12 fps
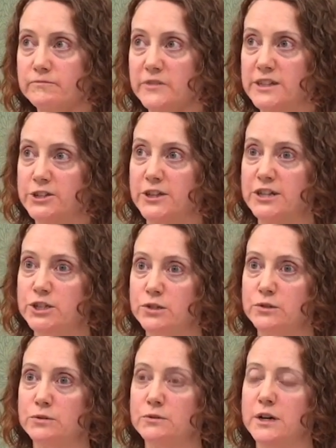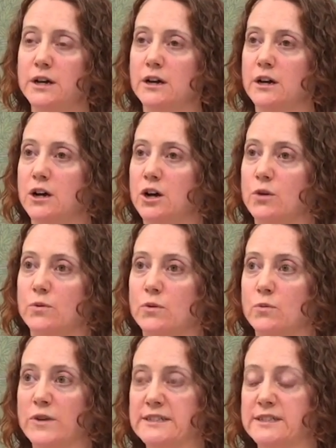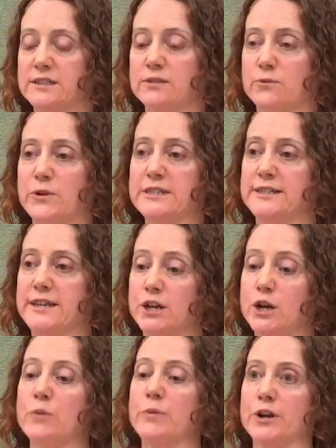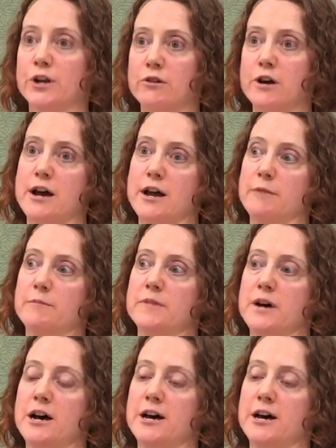So they do, once they know about a crime,